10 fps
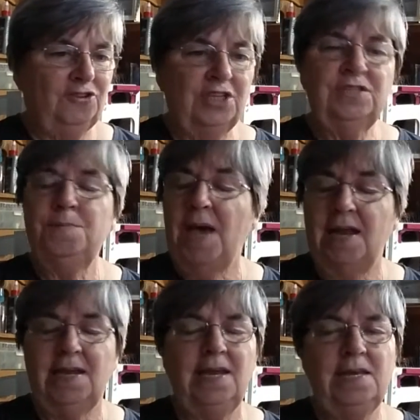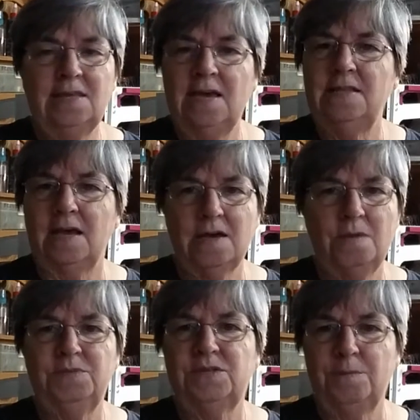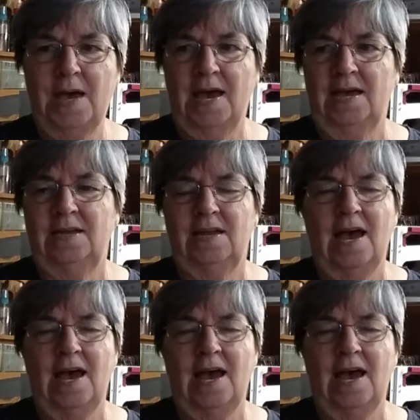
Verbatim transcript: Just about anything that comes to mind.